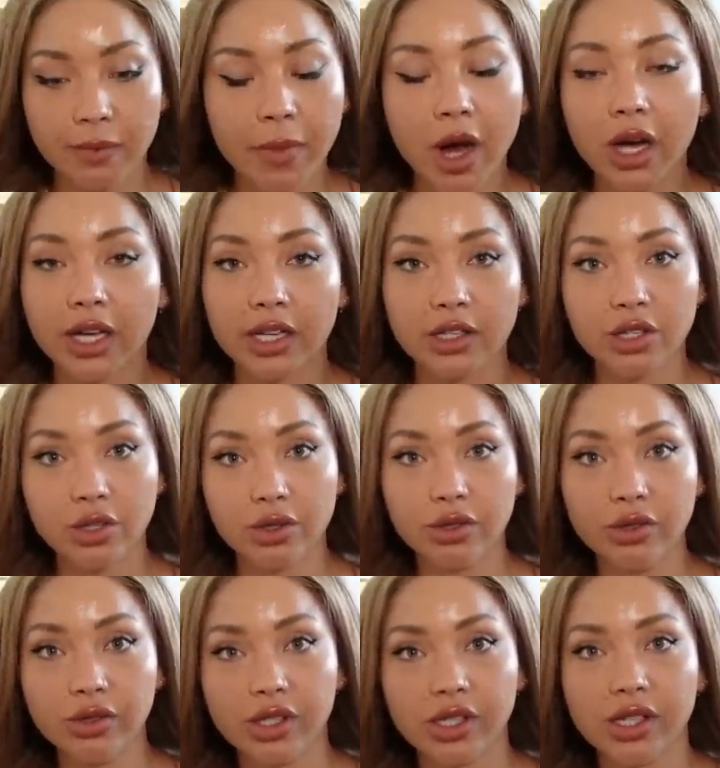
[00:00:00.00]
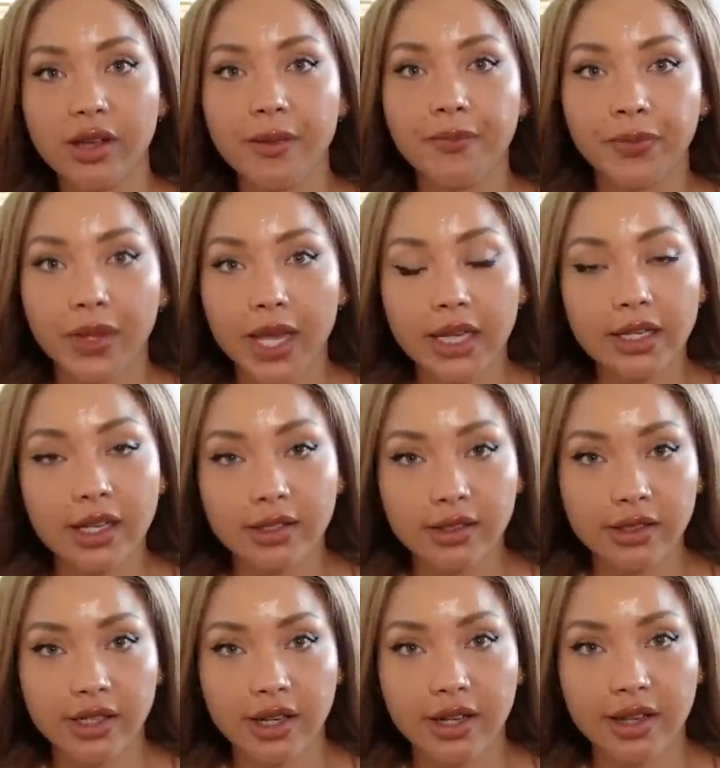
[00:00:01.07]
in market stalls in
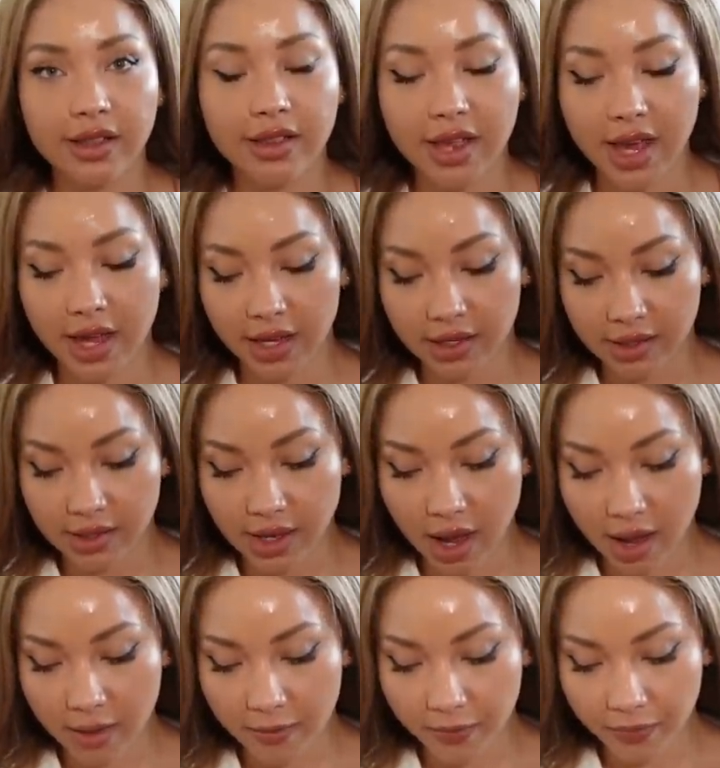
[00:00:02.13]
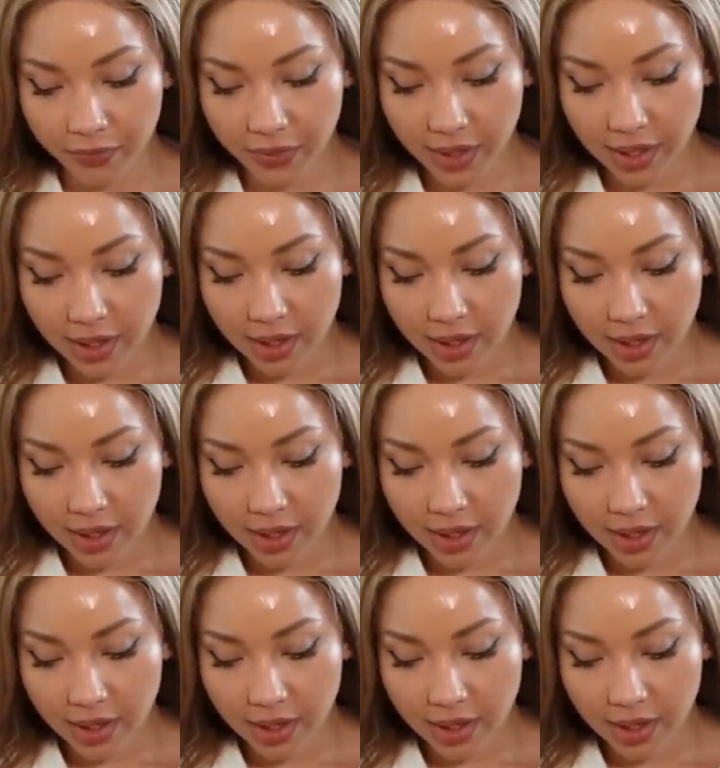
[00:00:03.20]
London and things. Um,